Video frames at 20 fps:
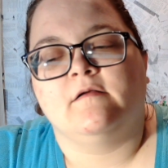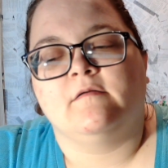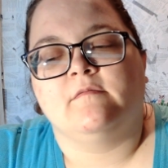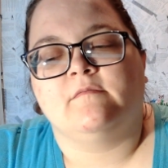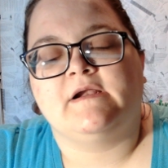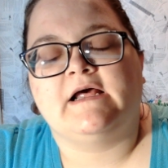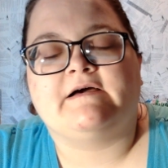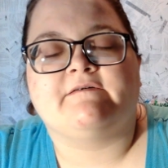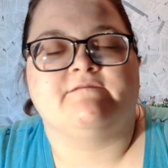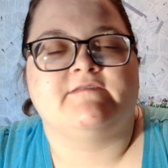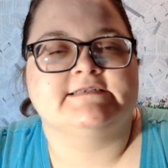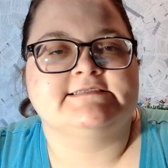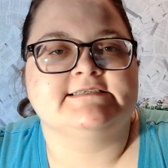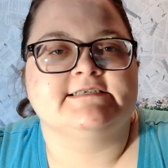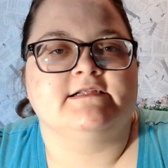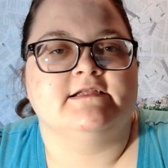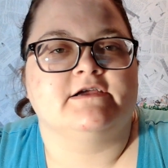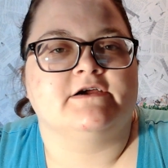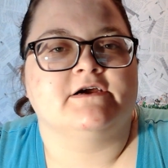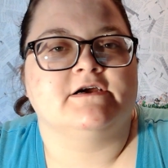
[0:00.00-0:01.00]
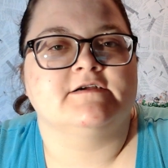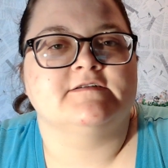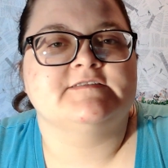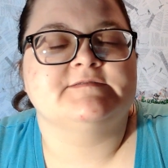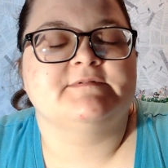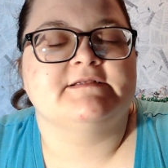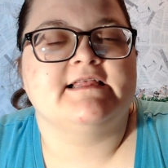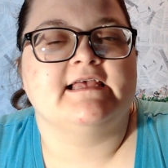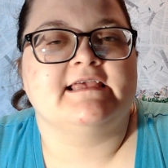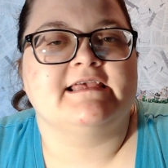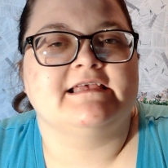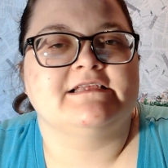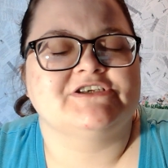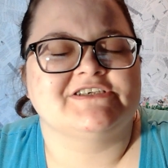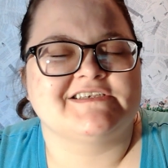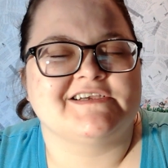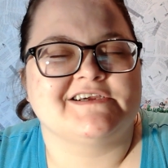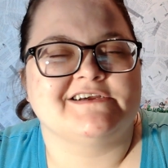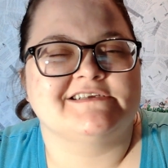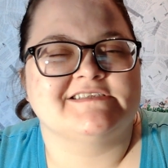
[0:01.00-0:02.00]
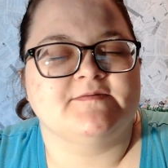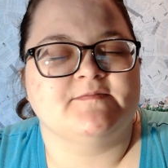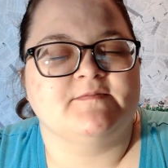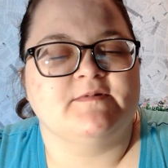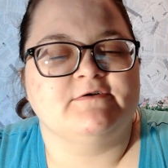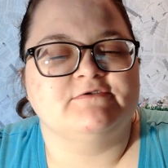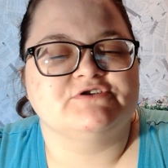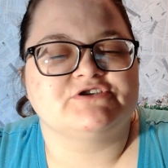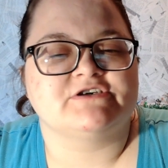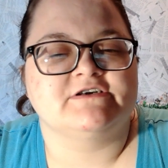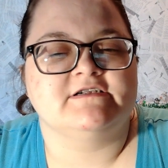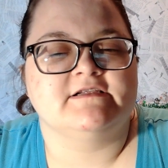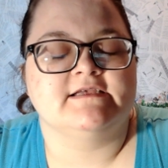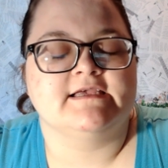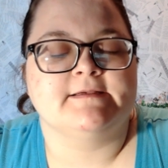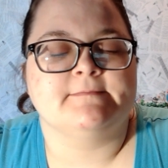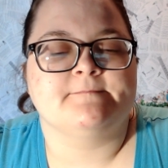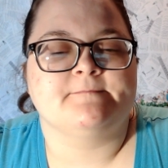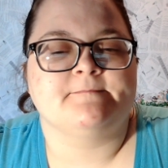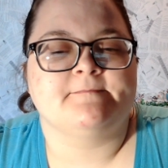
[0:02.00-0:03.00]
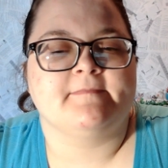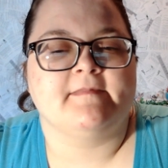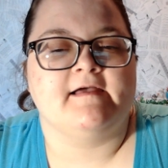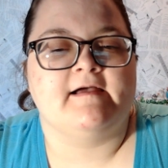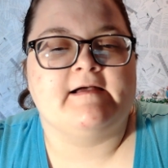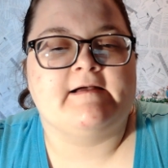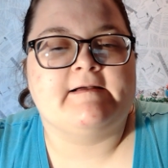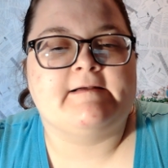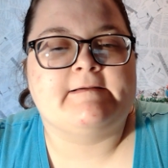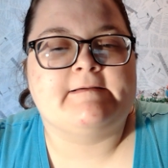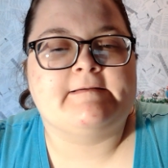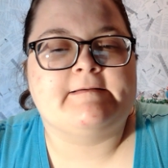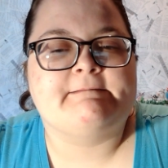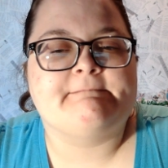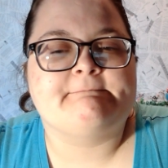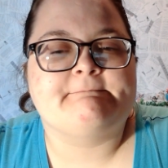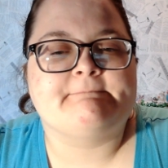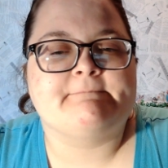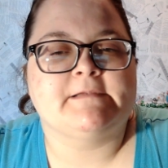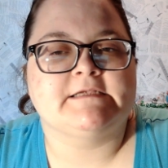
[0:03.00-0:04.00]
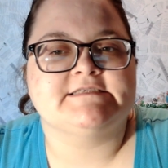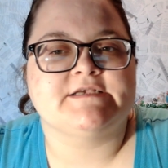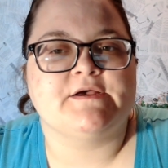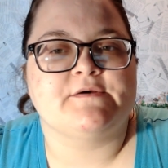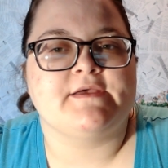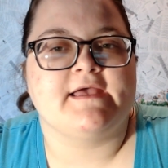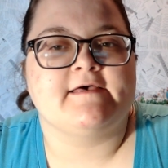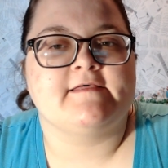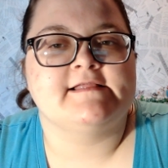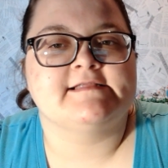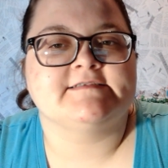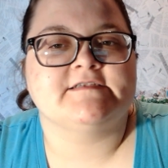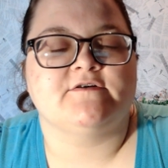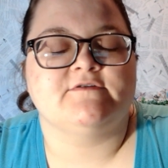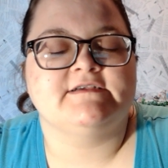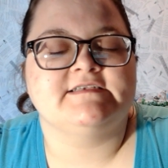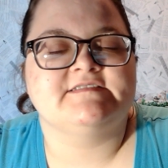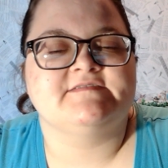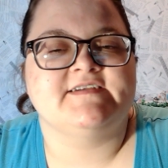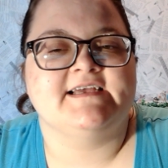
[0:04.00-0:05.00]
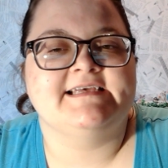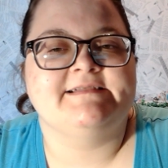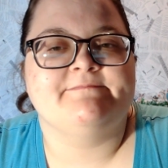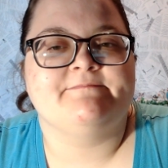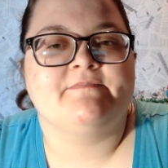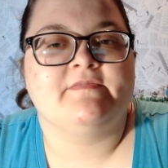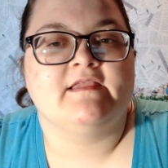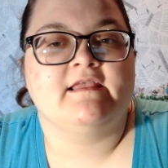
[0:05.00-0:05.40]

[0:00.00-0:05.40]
Not physically hurts, but it just hurts emotionally. So yeah, that's always fun.